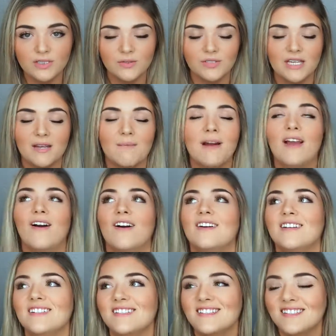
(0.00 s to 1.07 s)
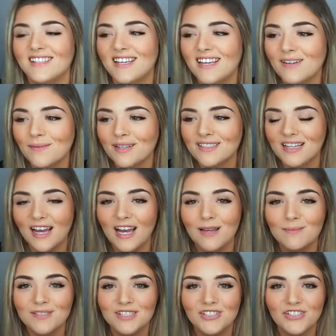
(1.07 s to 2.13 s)
This was like my hardest thing because
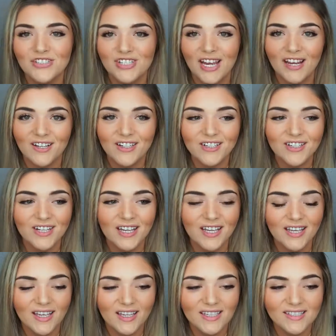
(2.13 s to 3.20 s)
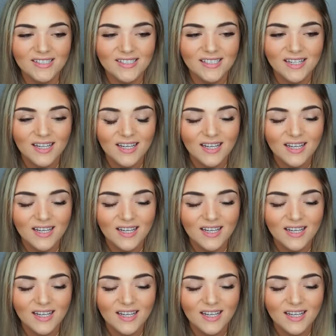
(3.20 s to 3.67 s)
I'm such a snacker and